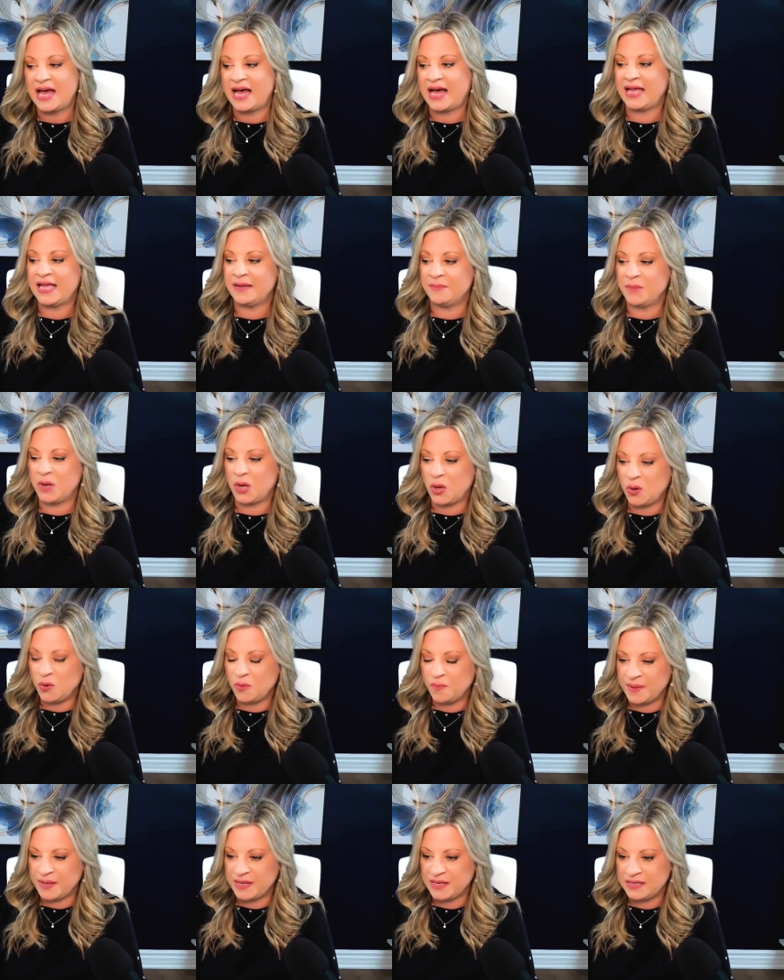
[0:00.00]
I am
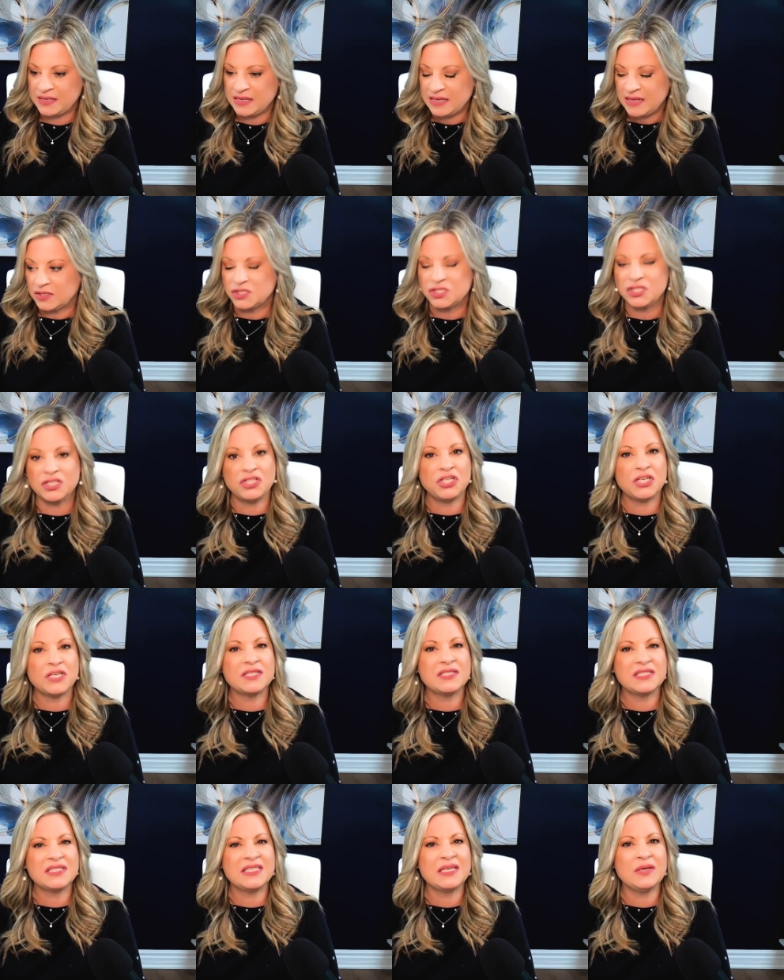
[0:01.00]
open to
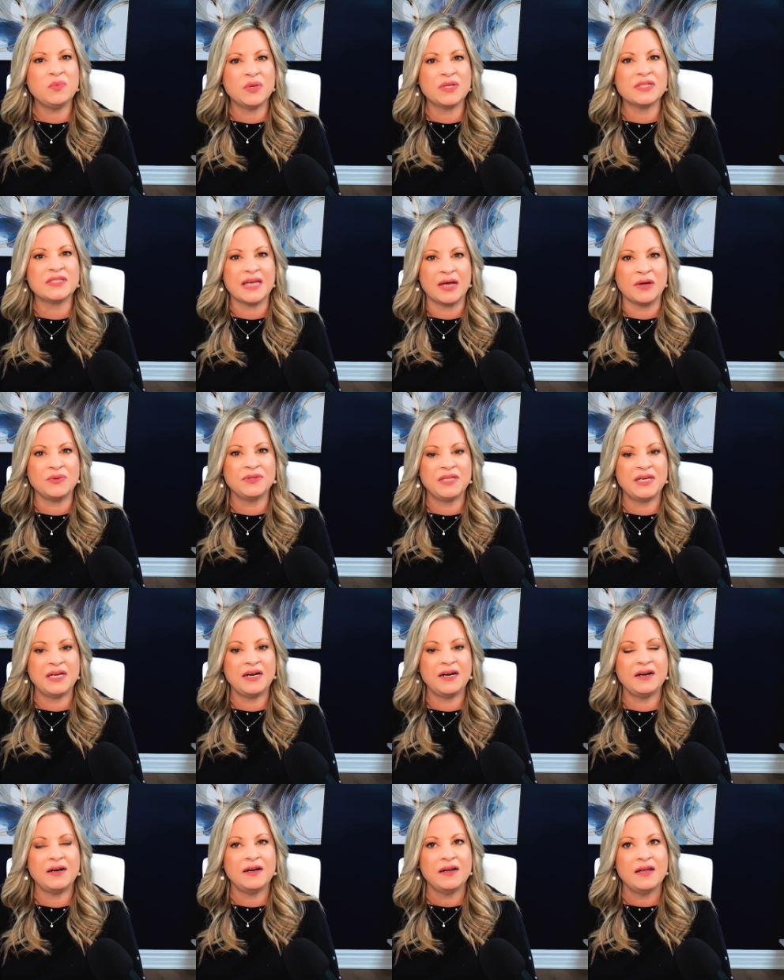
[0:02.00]
just see what's out
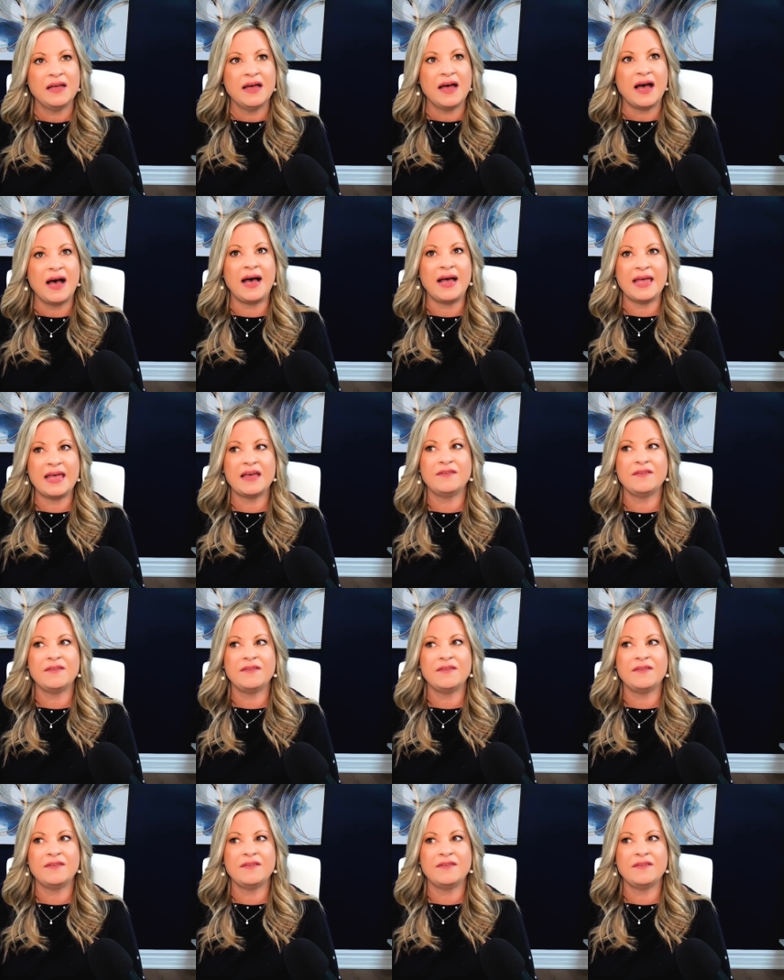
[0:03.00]
there I